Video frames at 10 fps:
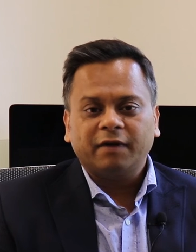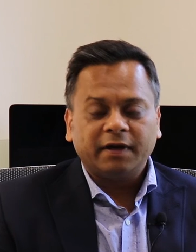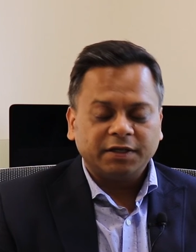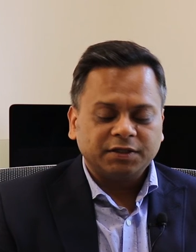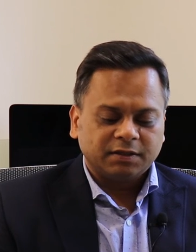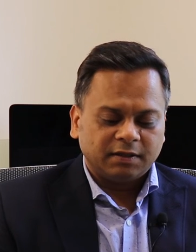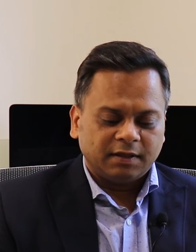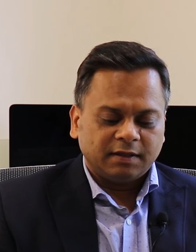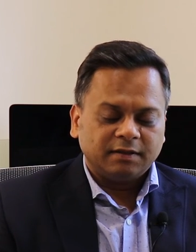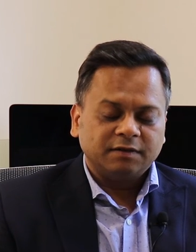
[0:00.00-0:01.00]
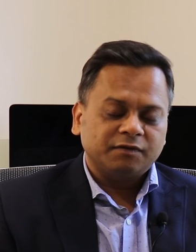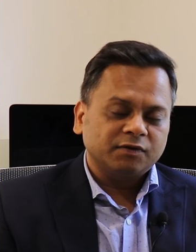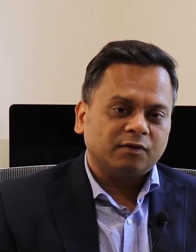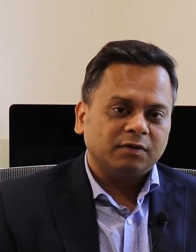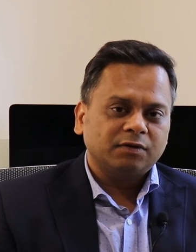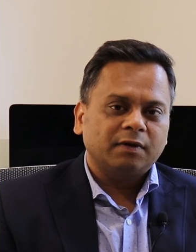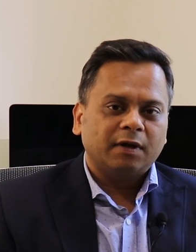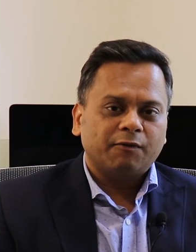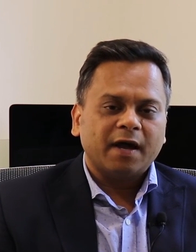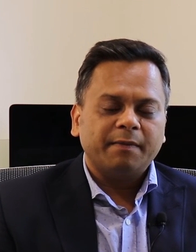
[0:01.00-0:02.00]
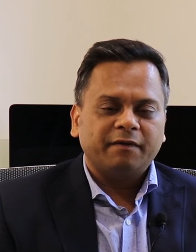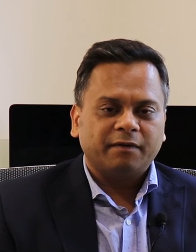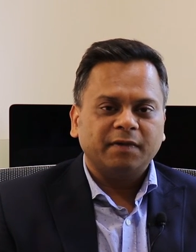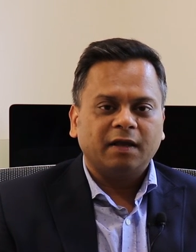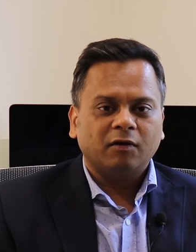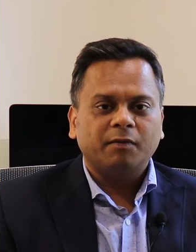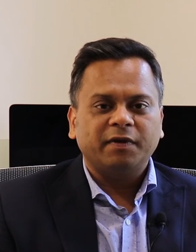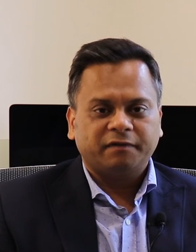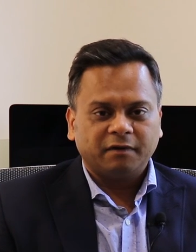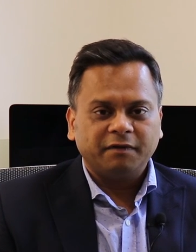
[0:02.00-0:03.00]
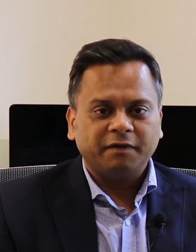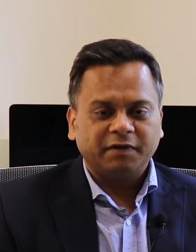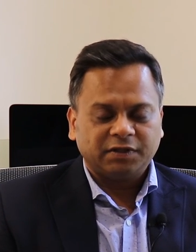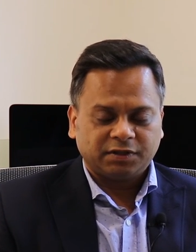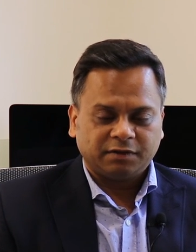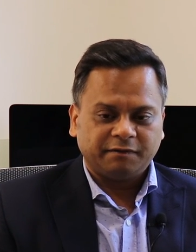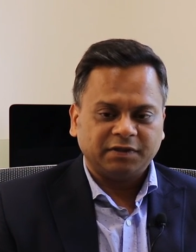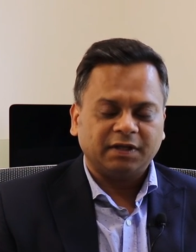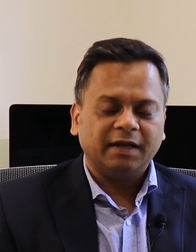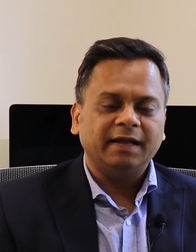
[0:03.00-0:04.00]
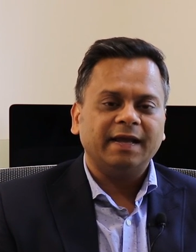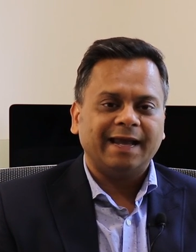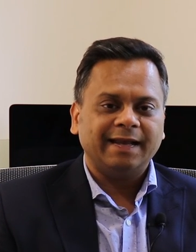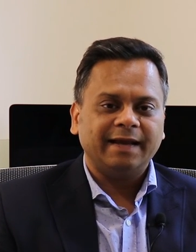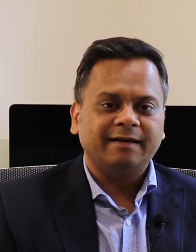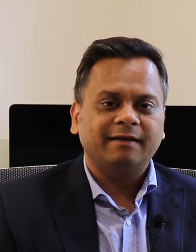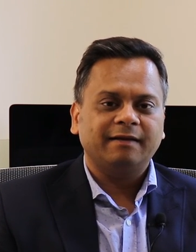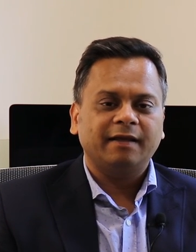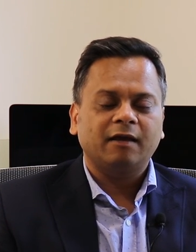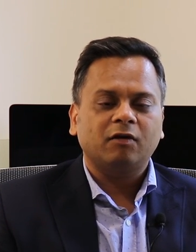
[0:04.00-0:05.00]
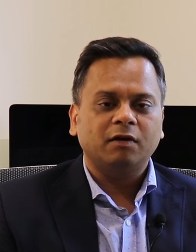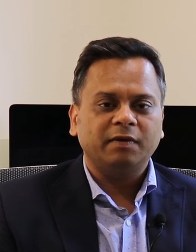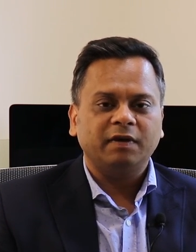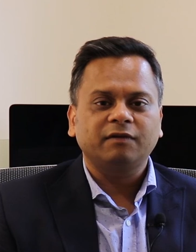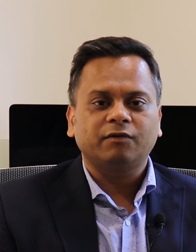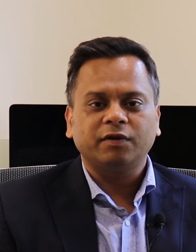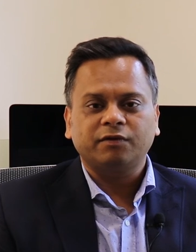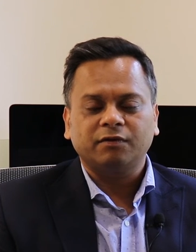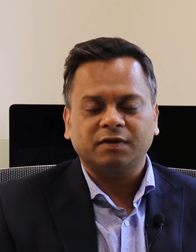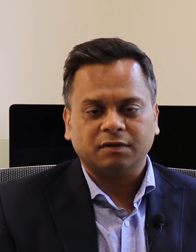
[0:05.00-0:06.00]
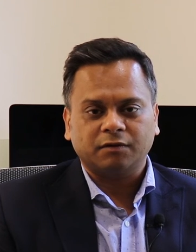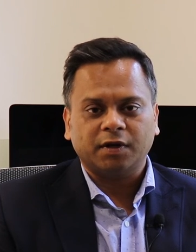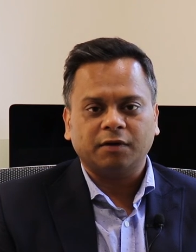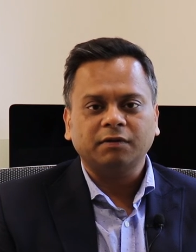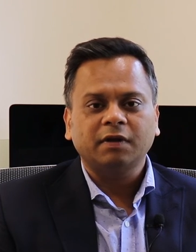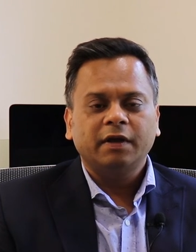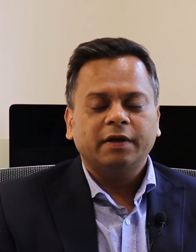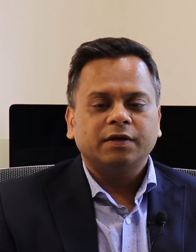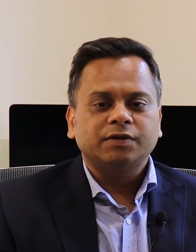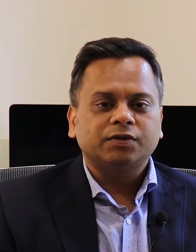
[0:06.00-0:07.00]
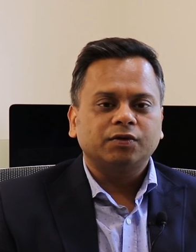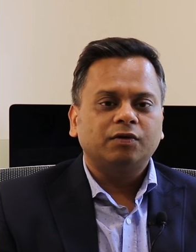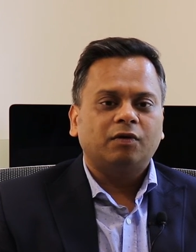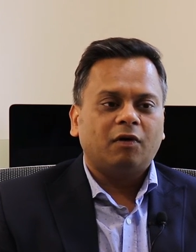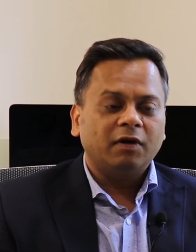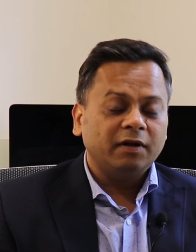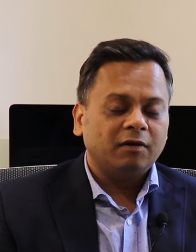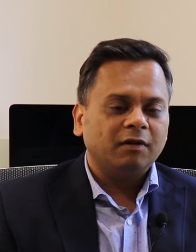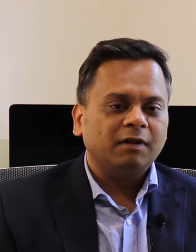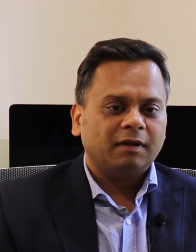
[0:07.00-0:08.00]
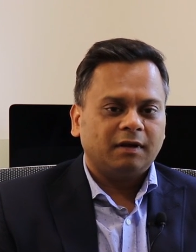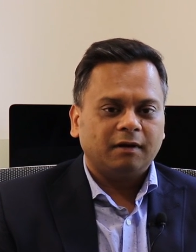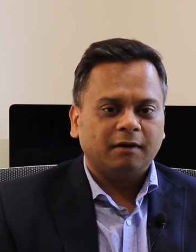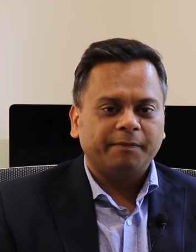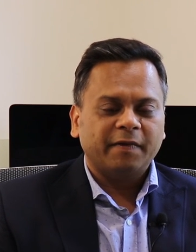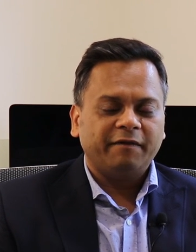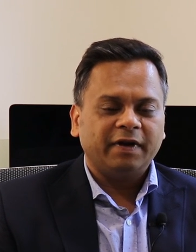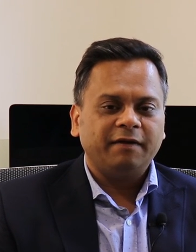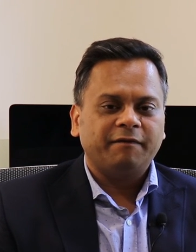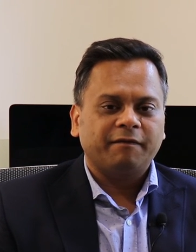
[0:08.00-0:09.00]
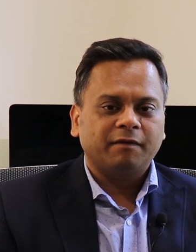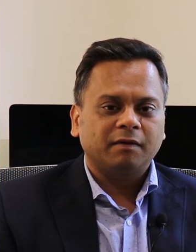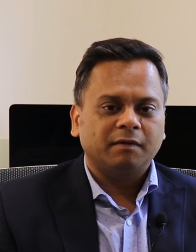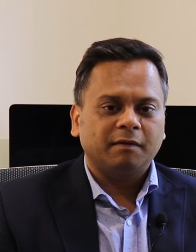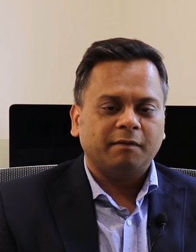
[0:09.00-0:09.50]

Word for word: flourish. This was also a requirement from the economic survey, which, which clearly highlighted that the economy is going through a slowdown. So, all in all, uh, a very